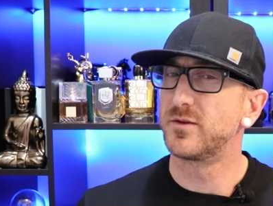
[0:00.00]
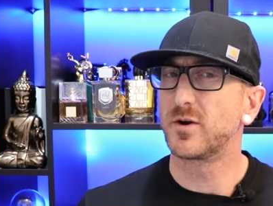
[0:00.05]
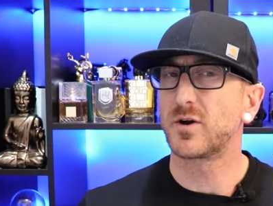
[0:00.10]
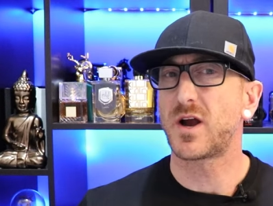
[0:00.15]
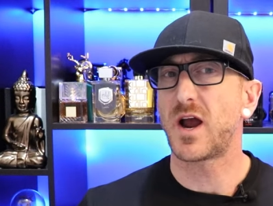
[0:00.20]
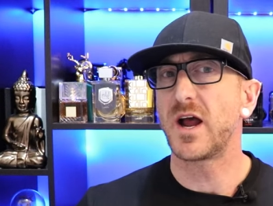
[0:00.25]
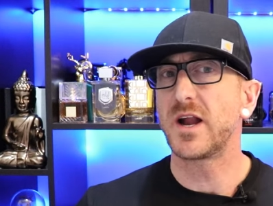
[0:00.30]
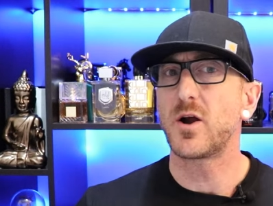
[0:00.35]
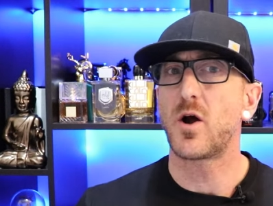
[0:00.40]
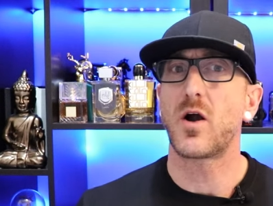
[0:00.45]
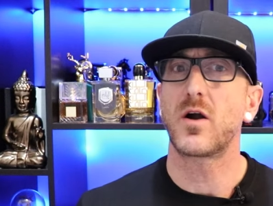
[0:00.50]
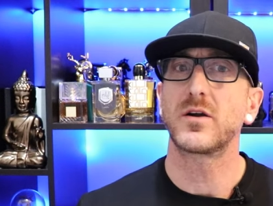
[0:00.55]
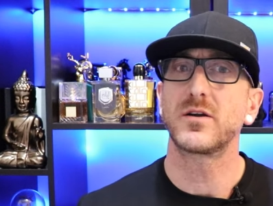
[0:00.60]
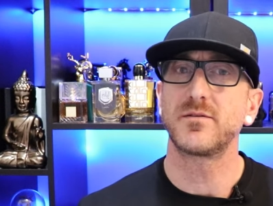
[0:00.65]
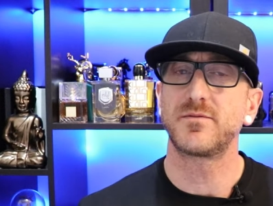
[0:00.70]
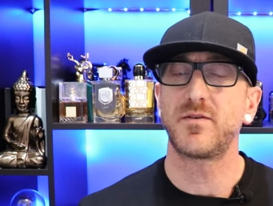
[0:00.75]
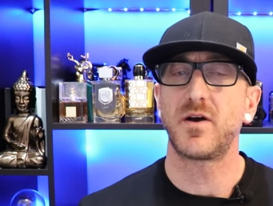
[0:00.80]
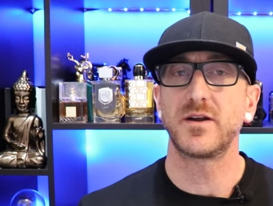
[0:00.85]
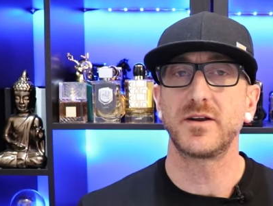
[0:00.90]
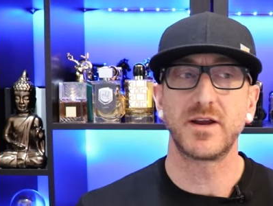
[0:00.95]
They're kind of hard
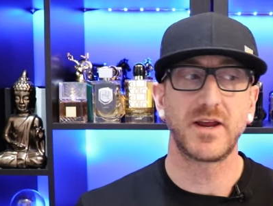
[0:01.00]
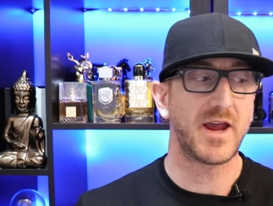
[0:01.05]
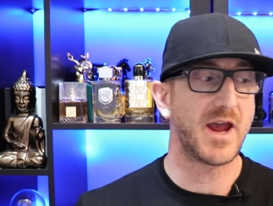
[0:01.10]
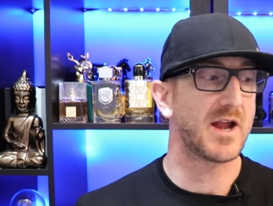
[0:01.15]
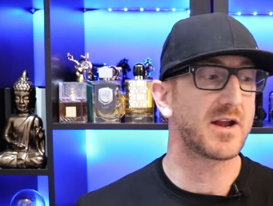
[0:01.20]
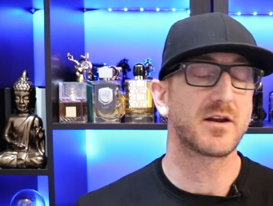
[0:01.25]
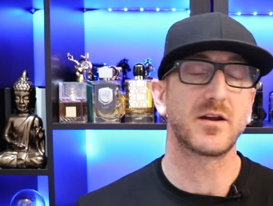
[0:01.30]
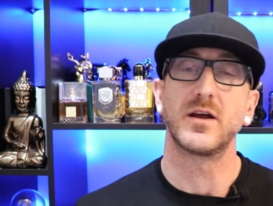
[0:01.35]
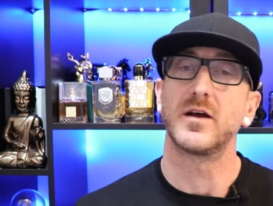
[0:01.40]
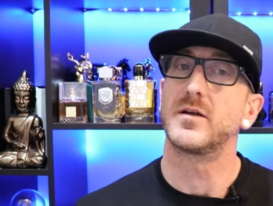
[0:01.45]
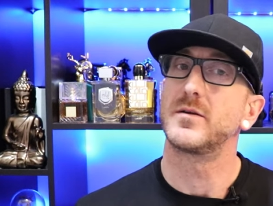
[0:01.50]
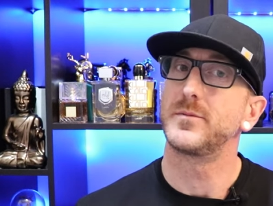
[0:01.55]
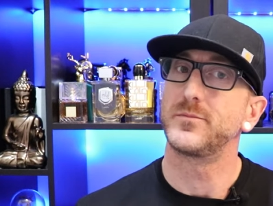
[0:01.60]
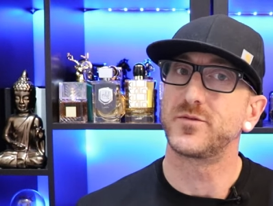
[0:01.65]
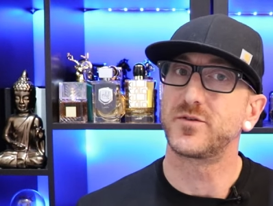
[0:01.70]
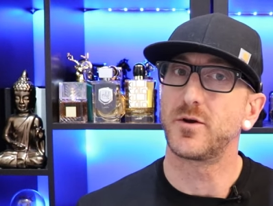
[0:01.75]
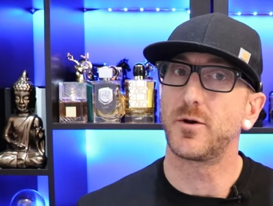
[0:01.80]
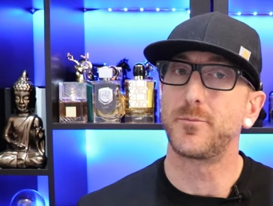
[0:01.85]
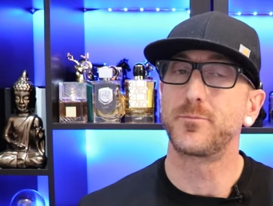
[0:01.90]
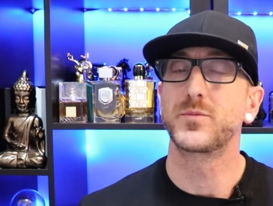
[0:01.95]
to find in Canada,
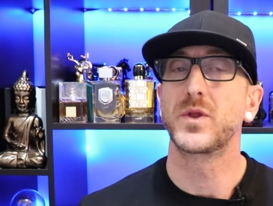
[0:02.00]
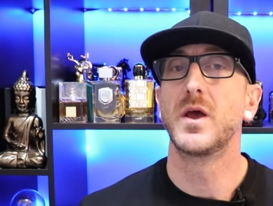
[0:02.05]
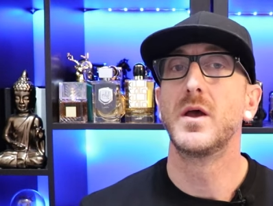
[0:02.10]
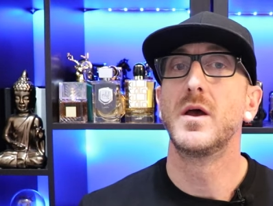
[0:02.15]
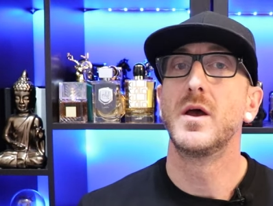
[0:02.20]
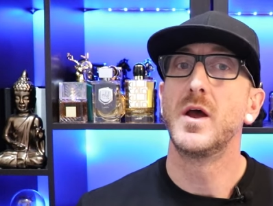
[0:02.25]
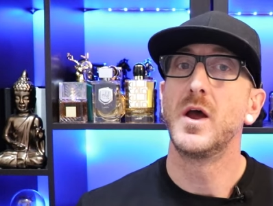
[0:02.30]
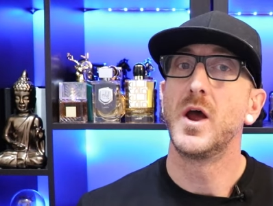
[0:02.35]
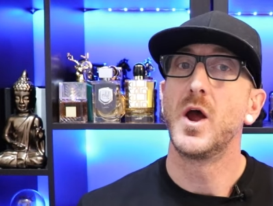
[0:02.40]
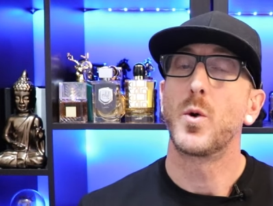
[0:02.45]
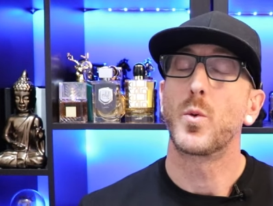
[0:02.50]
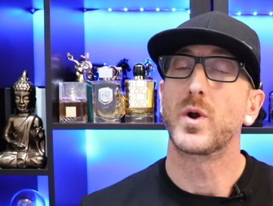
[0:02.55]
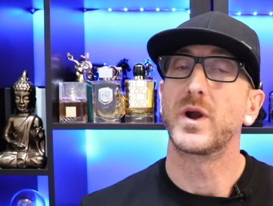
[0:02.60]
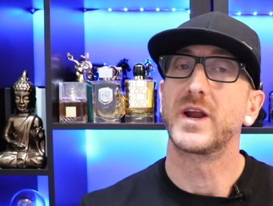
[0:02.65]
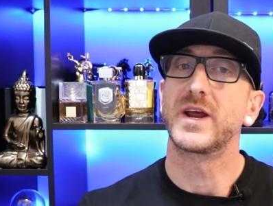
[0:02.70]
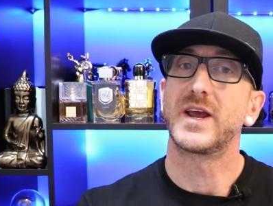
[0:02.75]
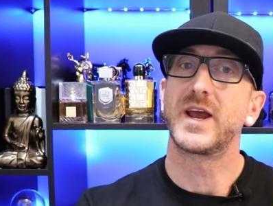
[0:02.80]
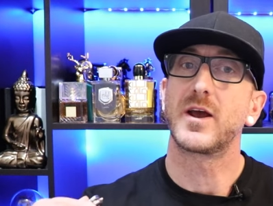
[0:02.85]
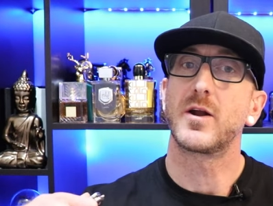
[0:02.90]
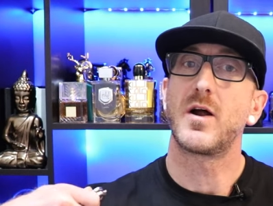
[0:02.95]
and so we're
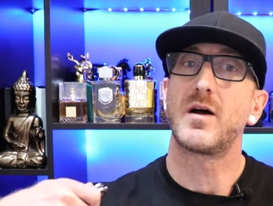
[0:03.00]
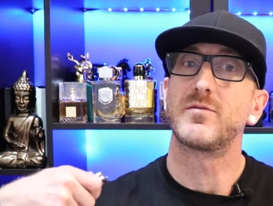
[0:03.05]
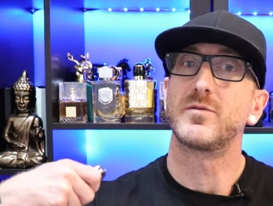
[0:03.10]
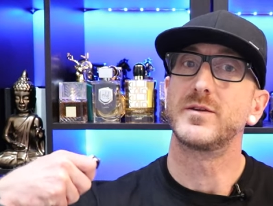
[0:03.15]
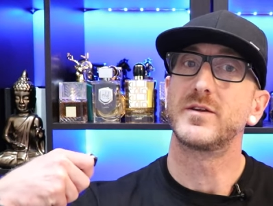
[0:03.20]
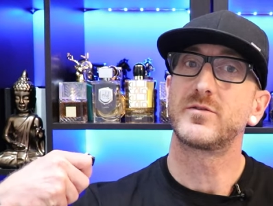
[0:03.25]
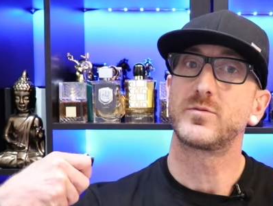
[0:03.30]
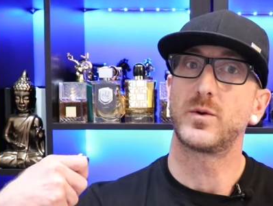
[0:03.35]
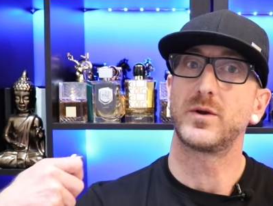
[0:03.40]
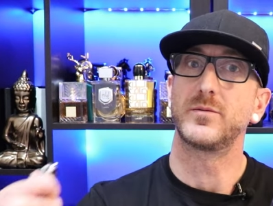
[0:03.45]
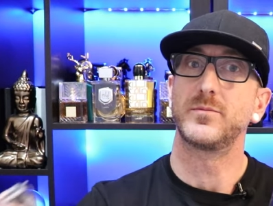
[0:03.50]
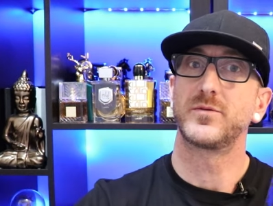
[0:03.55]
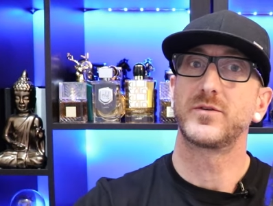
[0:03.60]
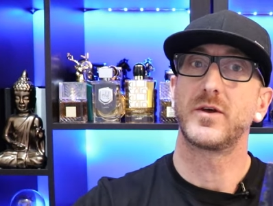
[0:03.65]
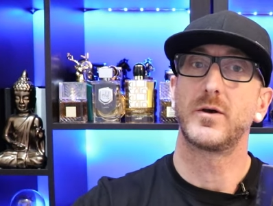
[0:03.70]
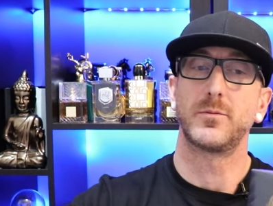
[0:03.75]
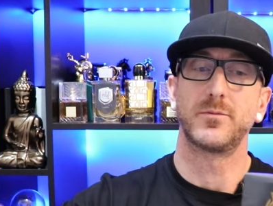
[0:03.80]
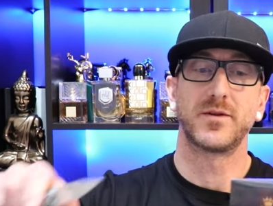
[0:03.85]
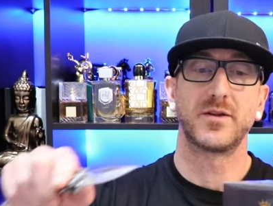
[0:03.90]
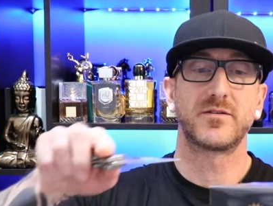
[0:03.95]
gonna kick it off with this one.
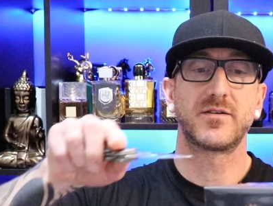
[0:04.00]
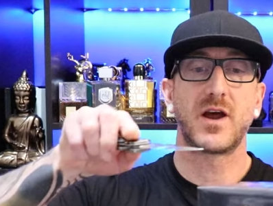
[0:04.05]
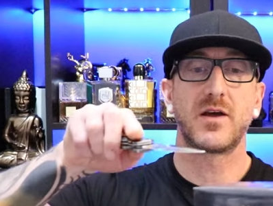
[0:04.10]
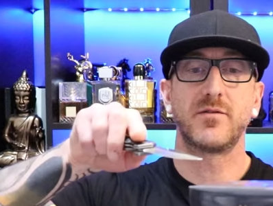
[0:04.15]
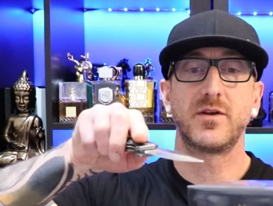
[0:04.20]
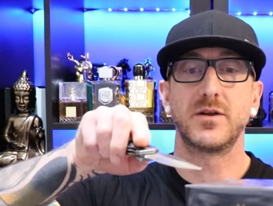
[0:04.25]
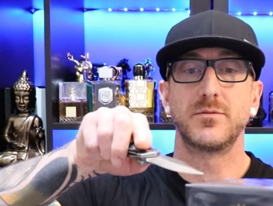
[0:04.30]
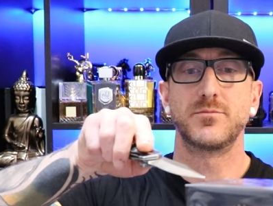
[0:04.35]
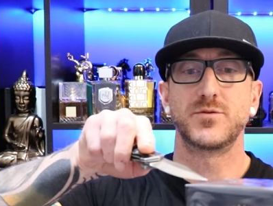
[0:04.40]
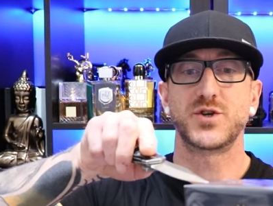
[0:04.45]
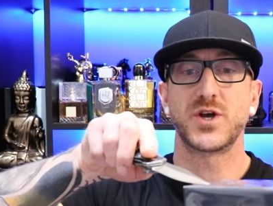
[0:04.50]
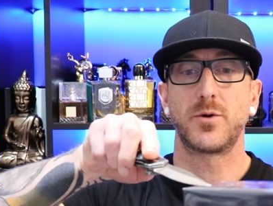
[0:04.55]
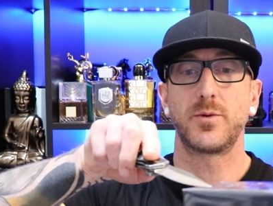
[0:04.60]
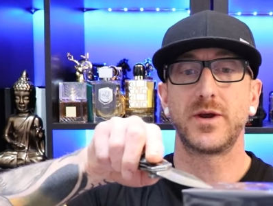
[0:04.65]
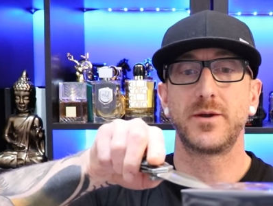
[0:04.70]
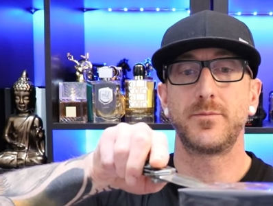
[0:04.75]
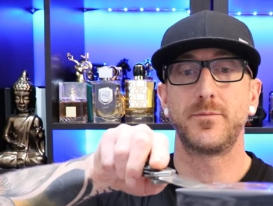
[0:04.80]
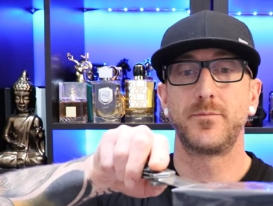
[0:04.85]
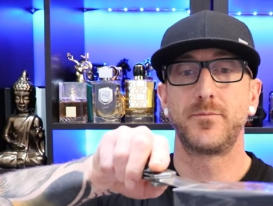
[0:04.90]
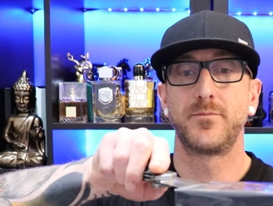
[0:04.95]
So let's dive in, shall we?